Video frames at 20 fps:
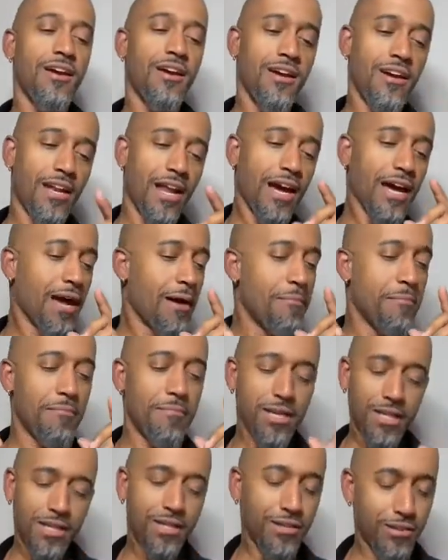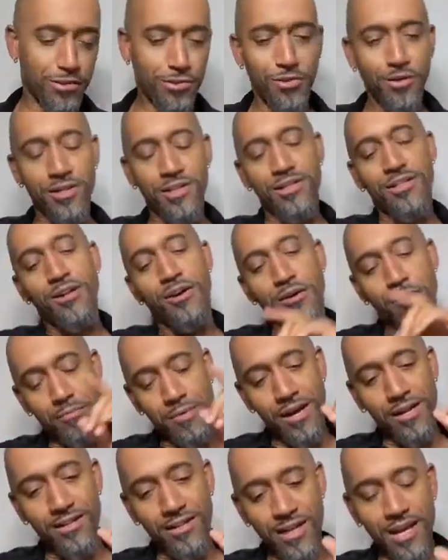And I got many a story to talk
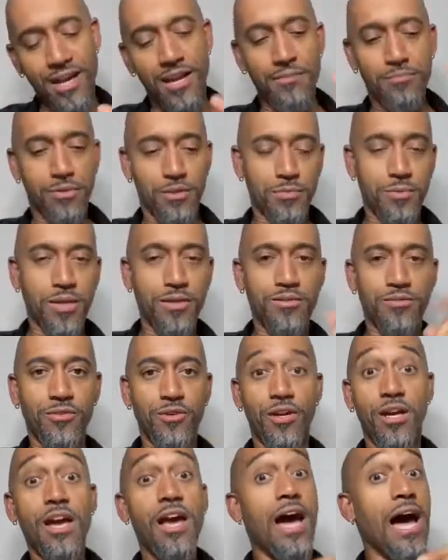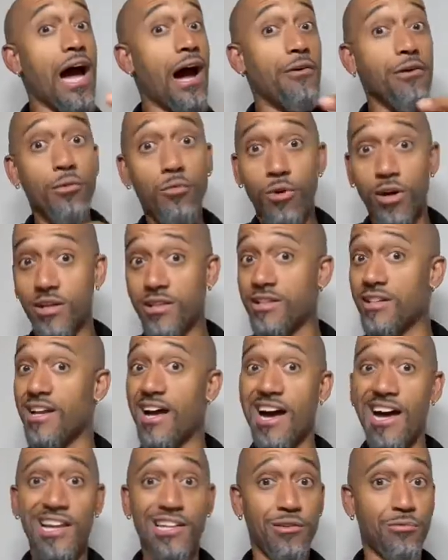about that and perspectives on how it works in
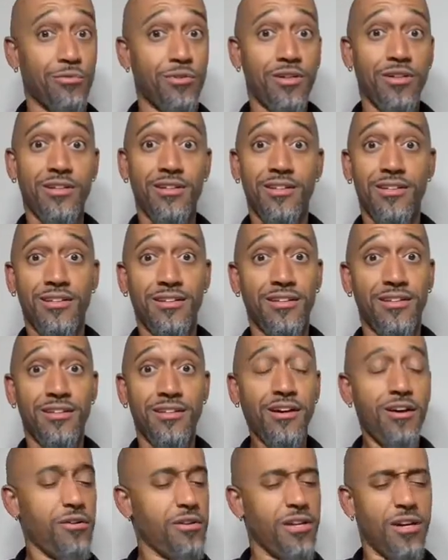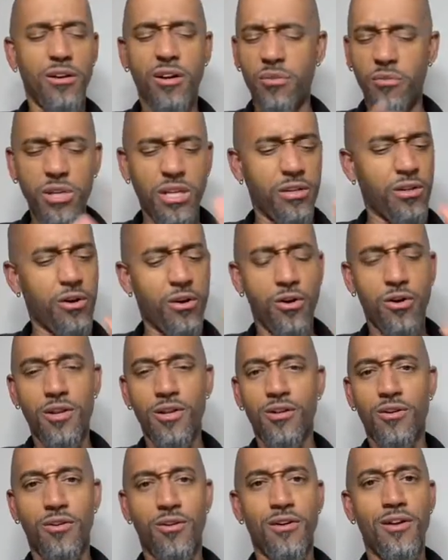Hollywood. Oh yeah, we can go on
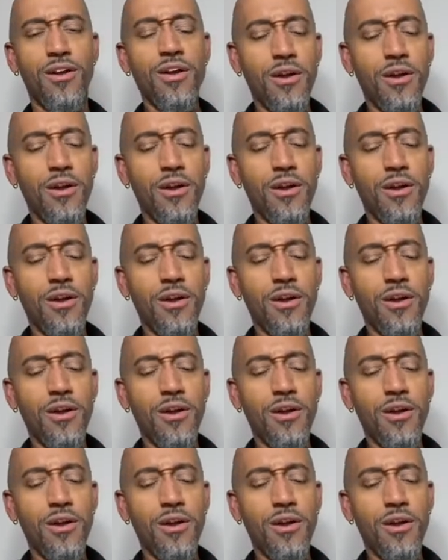and on.